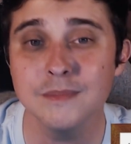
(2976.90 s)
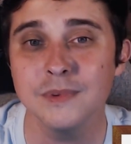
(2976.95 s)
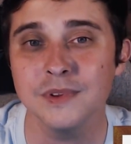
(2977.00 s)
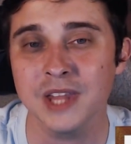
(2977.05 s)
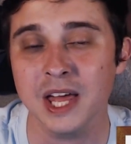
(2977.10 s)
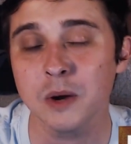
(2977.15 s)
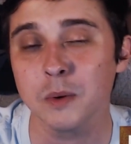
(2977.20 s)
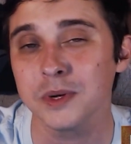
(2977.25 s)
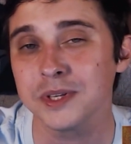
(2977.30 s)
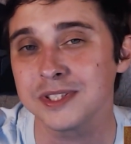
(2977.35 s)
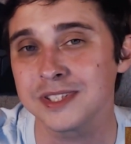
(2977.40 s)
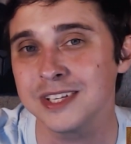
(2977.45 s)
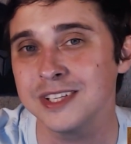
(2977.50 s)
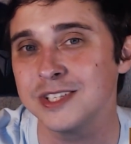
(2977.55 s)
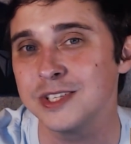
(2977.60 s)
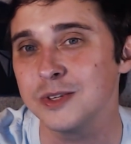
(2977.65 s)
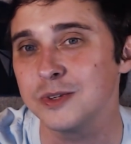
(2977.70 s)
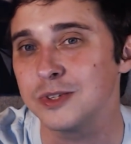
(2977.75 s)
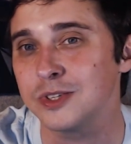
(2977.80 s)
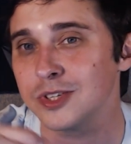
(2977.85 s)
they will send
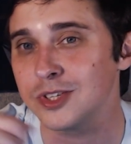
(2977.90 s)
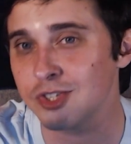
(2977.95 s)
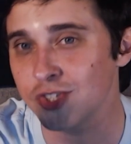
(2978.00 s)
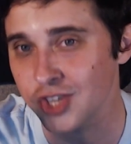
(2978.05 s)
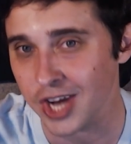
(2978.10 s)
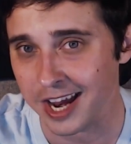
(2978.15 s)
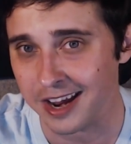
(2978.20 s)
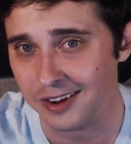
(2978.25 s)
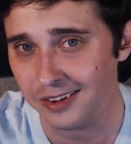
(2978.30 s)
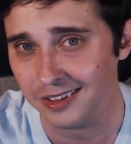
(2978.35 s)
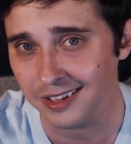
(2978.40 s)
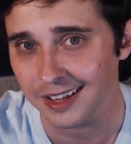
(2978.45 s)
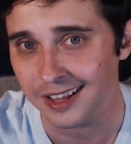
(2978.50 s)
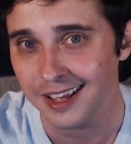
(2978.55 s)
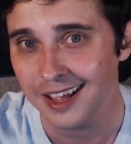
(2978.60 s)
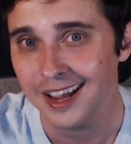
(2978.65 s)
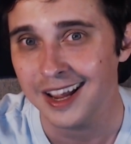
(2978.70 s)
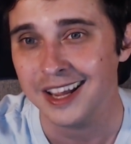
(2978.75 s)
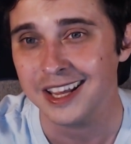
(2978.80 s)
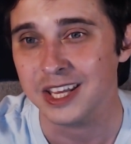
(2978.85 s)
you to jail.
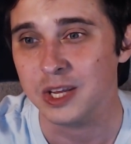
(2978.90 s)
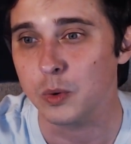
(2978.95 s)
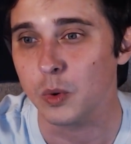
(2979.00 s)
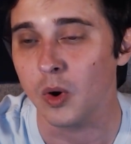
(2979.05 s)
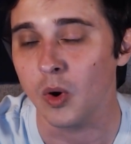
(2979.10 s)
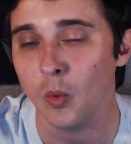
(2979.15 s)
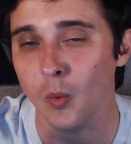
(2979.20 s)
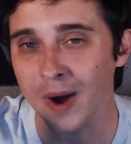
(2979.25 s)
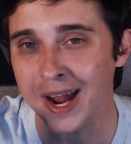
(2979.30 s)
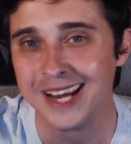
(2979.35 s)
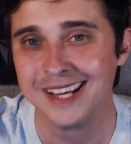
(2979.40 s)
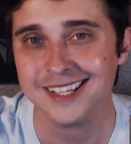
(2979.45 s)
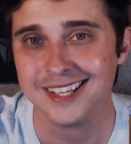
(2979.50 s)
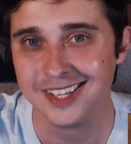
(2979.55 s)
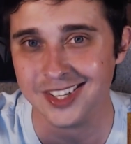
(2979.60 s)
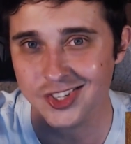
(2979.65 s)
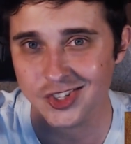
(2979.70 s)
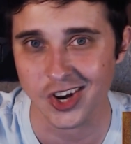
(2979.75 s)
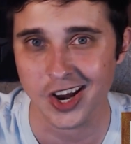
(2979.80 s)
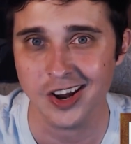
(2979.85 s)
You will wait
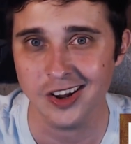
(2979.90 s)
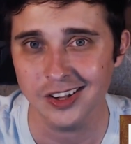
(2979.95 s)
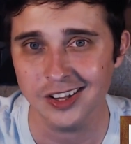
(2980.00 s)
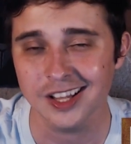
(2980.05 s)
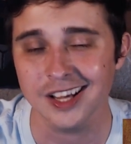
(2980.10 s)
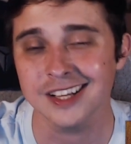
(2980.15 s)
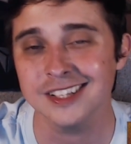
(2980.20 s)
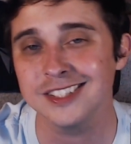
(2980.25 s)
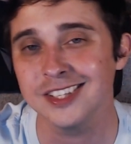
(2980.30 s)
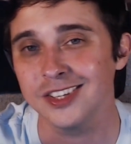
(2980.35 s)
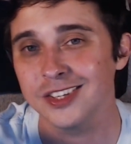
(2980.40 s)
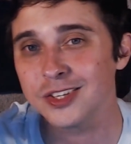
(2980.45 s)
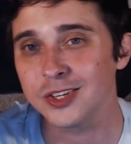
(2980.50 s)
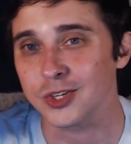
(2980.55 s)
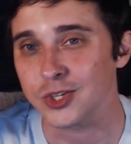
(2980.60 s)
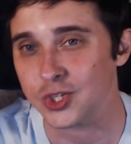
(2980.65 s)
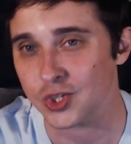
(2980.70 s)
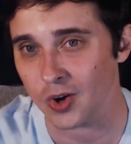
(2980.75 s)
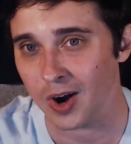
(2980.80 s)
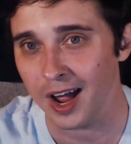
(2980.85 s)
in jail until your
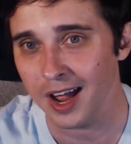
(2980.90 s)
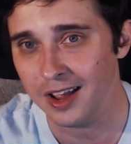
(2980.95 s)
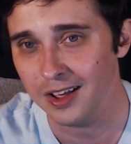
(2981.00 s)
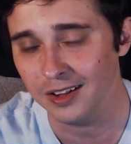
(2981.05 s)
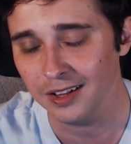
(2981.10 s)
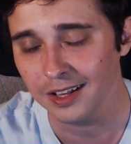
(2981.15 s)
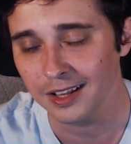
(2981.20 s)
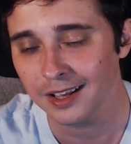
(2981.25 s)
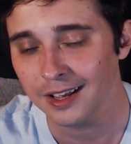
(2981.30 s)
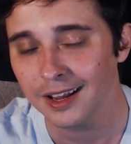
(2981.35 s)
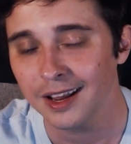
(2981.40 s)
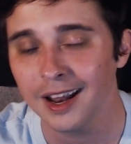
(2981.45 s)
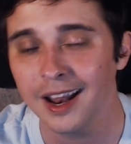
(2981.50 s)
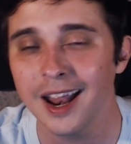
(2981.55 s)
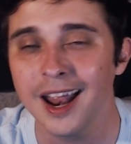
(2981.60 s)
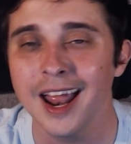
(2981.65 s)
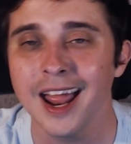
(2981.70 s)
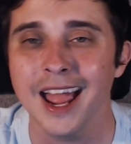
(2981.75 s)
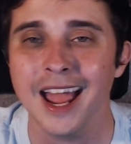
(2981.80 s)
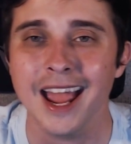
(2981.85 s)
trial.
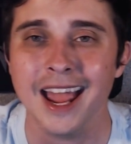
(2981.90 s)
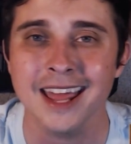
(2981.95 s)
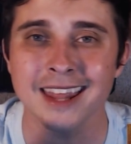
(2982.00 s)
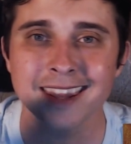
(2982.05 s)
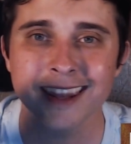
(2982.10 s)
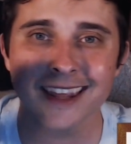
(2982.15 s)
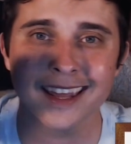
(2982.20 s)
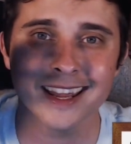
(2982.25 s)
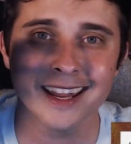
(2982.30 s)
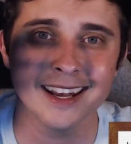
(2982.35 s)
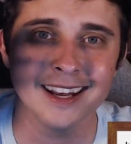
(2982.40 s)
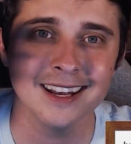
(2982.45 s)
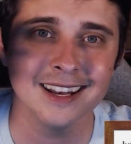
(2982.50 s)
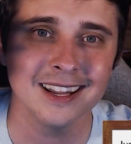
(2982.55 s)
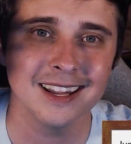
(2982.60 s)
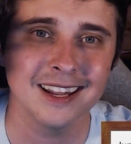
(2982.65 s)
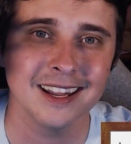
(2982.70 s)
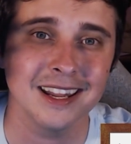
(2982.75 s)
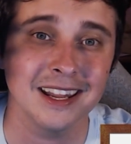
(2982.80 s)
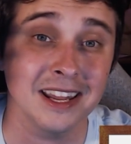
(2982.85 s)
And then
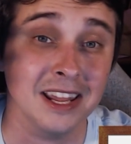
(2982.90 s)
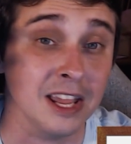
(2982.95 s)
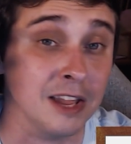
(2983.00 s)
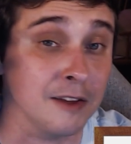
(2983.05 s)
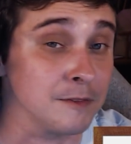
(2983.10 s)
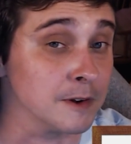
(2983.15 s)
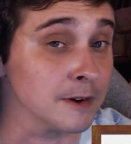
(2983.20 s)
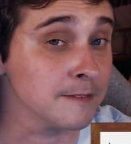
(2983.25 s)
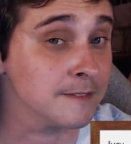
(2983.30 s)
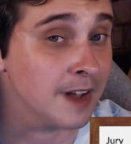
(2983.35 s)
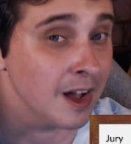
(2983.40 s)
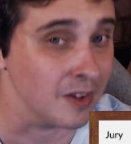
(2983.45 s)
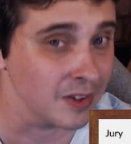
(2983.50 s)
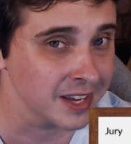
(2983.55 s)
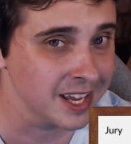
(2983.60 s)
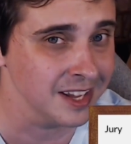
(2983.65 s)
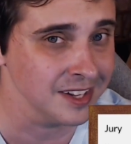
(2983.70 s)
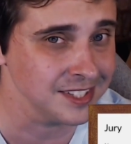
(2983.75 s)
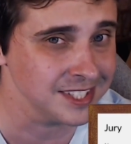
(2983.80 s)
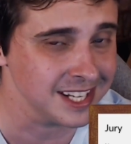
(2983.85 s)
if you're found
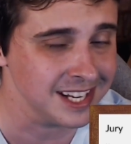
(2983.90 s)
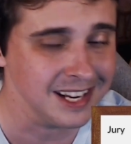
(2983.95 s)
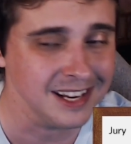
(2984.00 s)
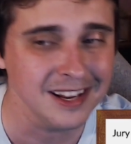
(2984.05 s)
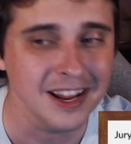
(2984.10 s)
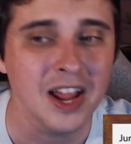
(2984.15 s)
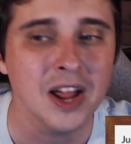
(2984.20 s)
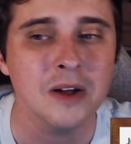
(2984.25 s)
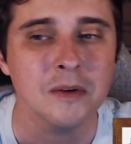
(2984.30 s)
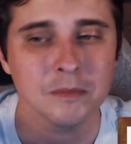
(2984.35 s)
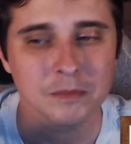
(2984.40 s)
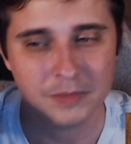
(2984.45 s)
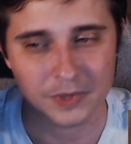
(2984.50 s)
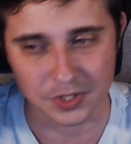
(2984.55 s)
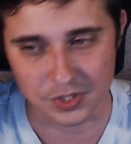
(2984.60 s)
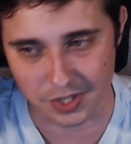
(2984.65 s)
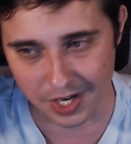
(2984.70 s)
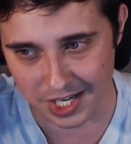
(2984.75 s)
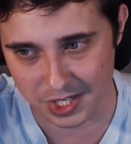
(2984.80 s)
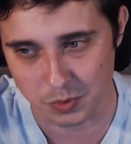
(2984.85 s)
guilty, the
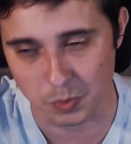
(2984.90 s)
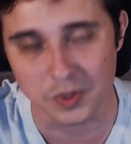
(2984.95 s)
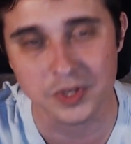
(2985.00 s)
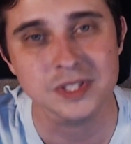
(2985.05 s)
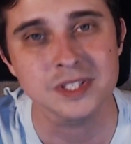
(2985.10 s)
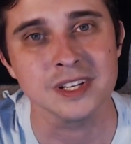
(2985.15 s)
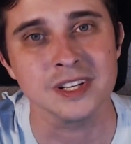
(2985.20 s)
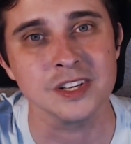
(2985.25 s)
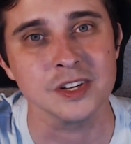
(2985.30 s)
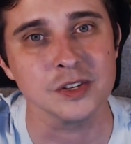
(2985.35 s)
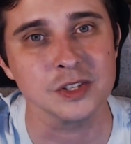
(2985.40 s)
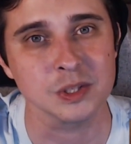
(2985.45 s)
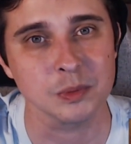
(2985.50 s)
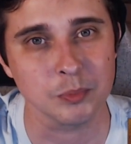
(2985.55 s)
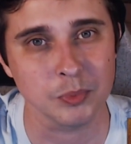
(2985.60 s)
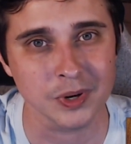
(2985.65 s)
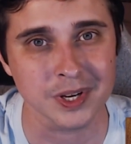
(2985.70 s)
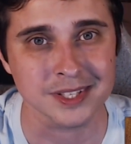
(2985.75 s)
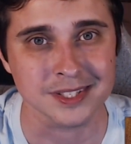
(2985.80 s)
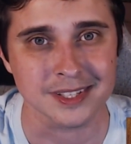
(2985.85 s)
judge will send you to
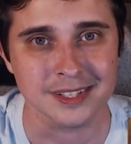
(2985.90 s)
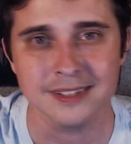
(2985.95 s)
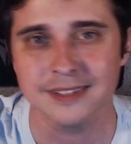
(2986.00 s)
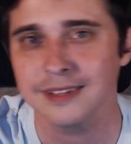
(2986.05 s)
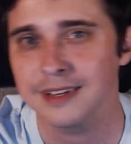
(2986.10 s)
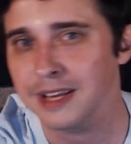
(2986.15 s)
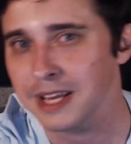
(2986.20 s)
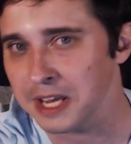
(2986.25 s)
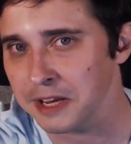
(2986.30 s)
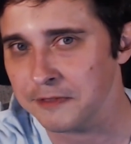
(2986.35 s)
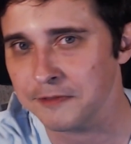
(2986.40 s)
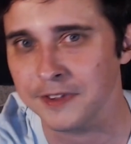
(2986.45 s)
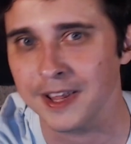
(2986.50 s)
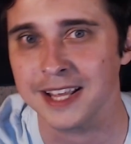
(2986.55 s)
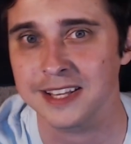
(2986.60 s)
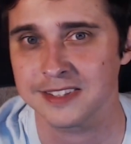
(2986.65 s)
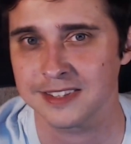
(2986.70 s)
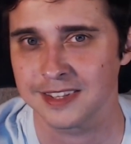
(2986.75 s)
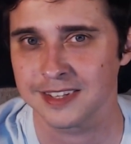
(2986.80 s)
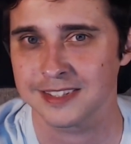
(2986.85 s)
prison if
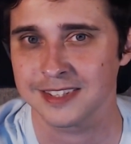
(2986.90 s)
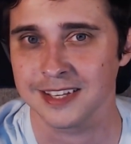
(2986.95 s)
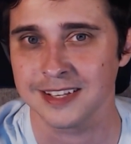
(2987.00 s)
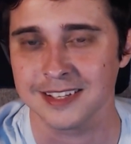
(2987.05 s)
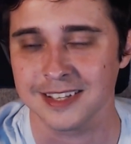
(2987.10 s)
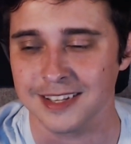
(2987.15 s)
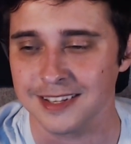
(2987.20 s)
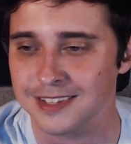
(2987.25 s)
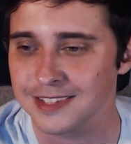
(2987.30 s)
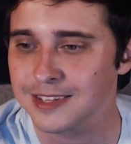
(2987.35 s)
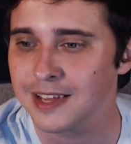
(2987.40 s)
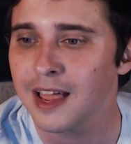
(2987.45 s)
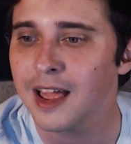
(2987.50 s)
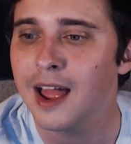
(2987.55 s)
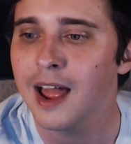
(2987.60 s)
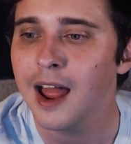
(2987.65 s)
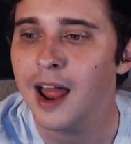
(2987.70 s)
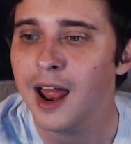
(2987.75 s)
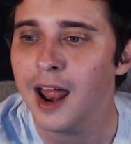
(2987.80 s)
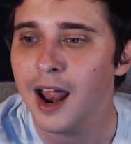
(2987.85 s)
that's the sentence.
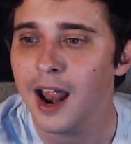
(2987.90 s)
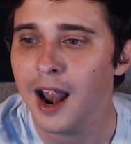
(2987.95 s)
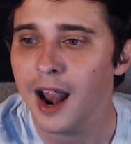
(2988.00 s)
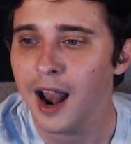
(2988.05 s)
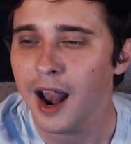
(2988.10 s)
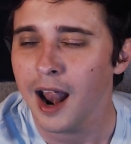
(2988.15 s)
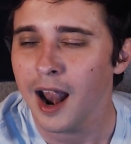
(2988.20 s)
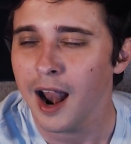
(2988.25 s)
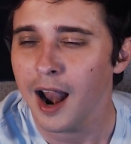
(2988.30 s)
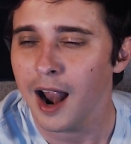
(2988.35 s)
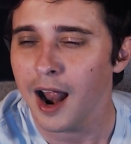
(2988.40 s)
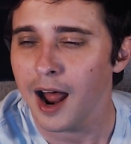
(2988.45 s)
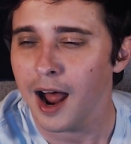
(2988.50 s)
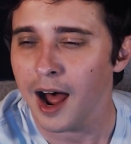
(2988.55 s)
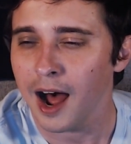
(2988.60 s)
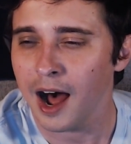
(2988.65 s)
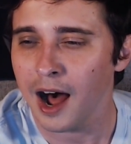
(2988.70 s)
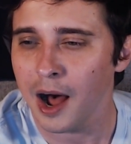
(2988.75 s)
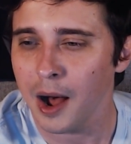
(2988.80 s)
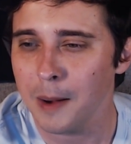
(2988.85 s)

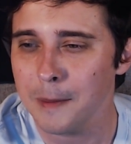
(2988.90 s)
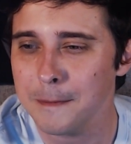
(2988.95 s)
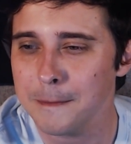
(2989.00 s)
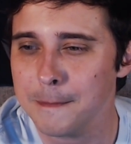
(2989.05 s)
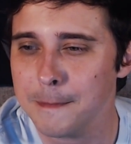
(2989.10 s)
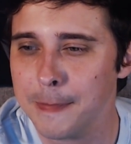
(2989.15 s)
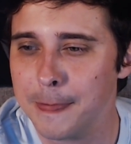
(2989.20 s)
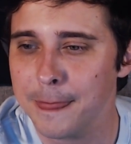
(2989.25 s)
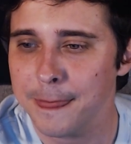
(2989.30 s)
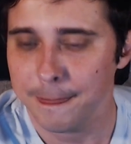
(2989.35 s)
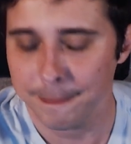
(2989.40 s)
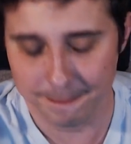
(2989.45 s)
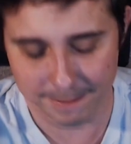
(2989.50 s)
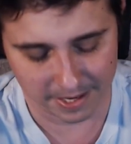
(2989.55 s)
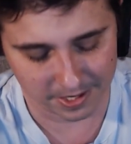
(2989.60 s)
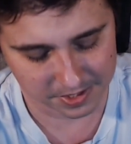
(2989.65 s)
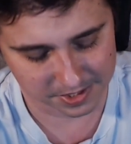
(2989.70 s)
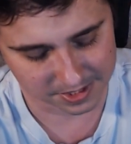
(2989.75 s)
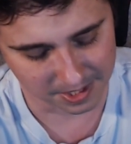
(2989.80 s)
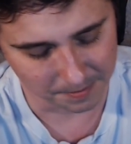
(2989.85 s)
Um,
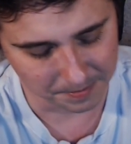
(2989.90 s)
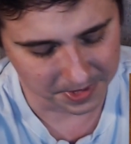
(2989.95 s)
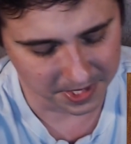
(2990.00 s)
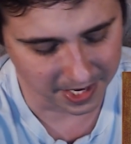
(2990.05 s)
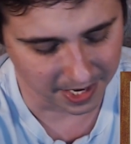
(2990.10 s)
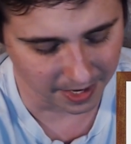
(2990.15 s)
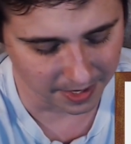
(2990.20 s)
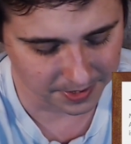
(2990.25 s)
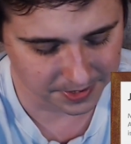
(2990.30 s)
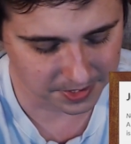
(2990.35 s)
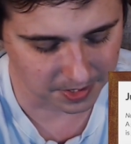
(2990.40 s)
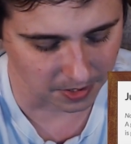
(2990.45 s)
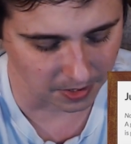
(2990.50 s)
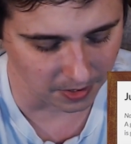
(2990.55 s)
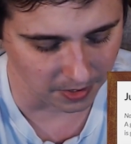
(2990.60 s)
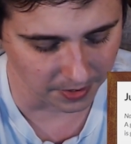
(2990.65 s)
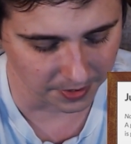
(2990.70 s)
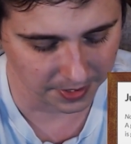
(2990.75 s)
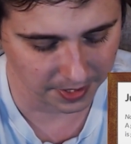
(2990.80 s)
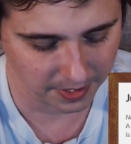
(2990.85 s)
there's something else
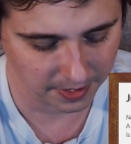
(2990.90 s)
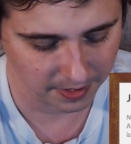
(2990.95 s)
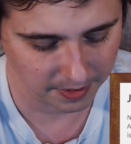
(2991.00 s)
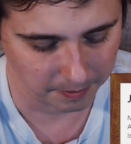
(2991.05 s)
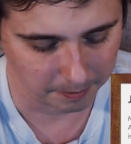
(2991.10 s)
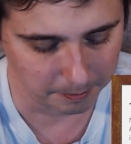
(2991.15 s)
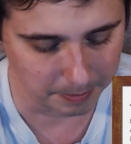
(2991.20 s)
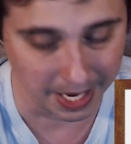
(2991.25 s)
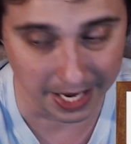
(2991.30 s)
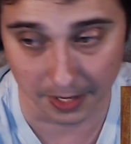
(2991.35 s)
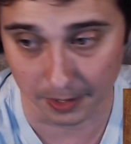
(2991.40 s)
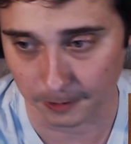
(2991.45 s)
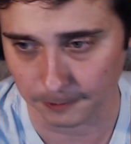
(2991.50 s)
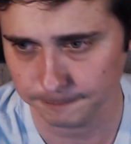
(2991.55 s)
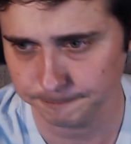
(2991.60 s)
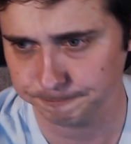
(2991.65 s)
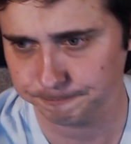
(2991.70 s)
called bail.